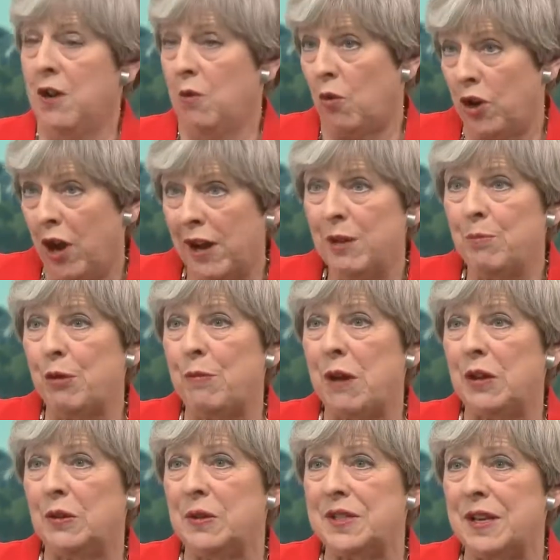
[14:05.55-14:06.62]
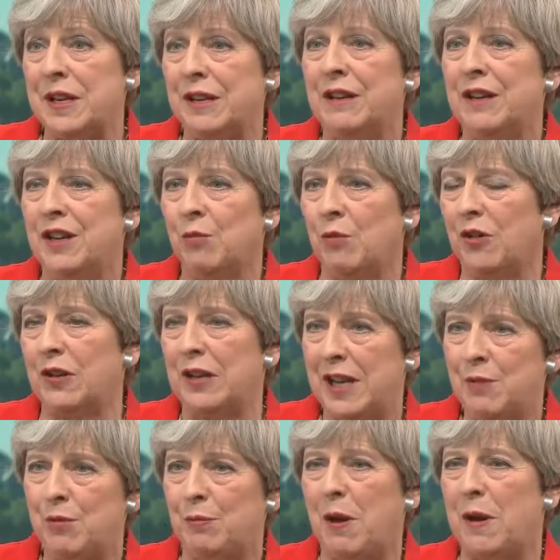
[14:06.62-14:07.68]
what I'm proposing and what the
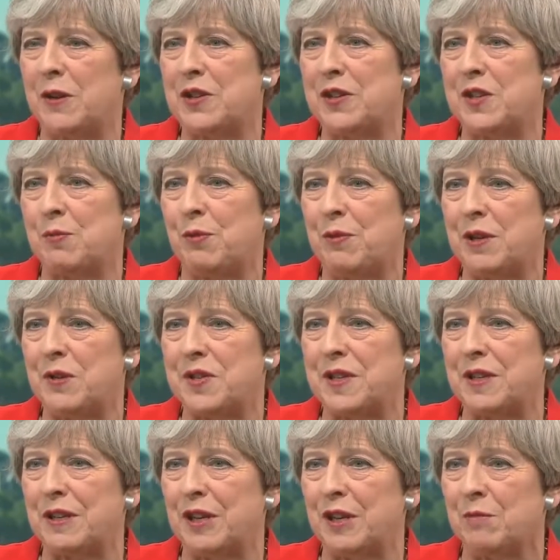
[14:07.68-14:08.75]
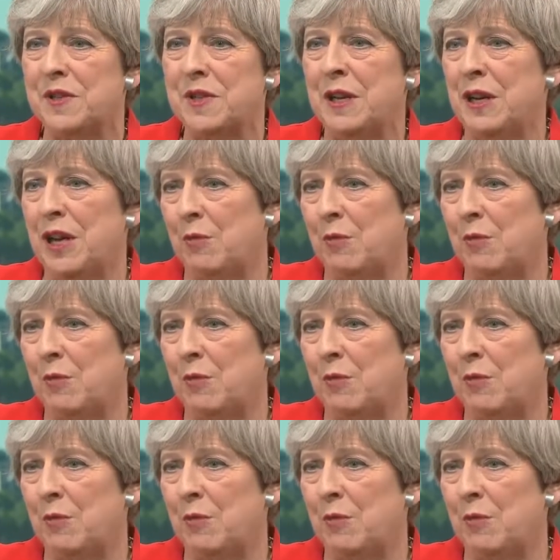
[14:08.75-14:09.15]
Labour Party is proposing comes,